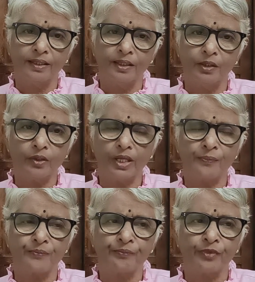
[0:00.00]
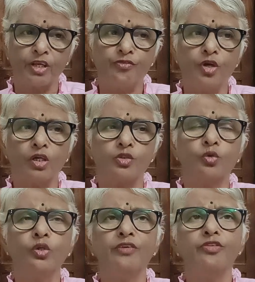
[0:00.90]
Okay. If you
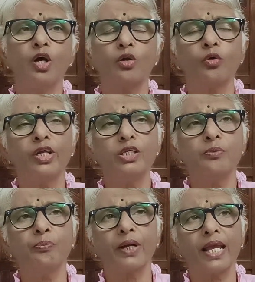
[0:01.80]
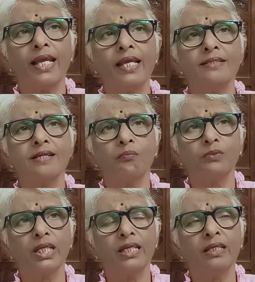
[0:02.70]
are going to pray
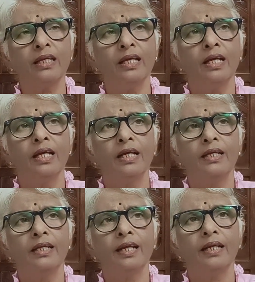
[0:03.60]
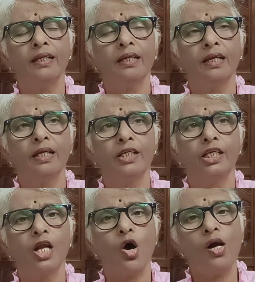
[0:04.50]
something in a
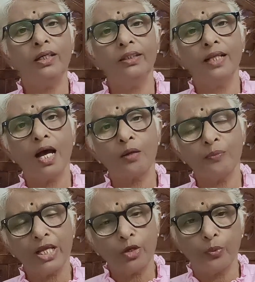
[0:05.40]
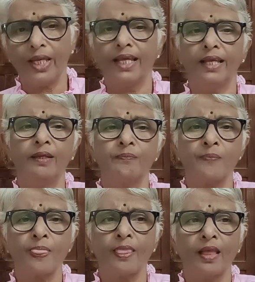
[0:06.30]
non-dharmic way,
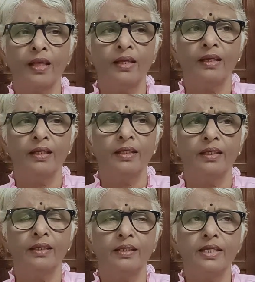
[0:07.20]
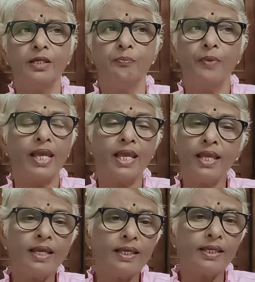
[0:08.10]
it
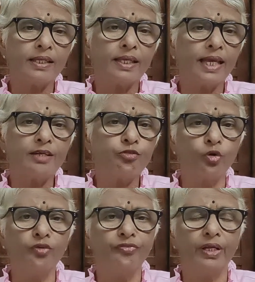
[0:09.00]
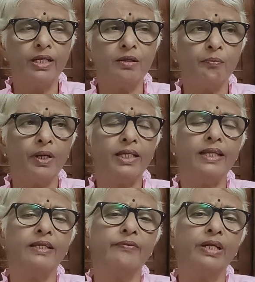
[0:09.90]
may get fulfilled, but
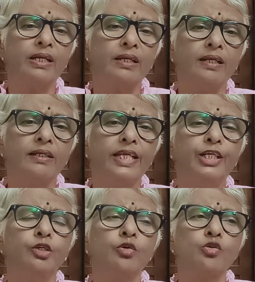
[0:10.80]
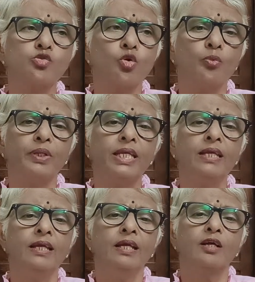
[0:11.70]
it will lead to so many
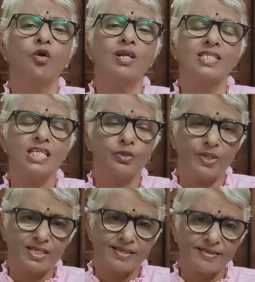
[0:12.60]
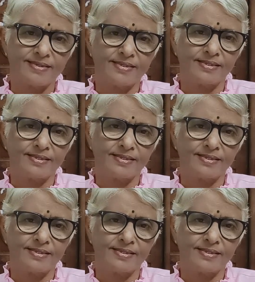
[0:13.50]
consequences.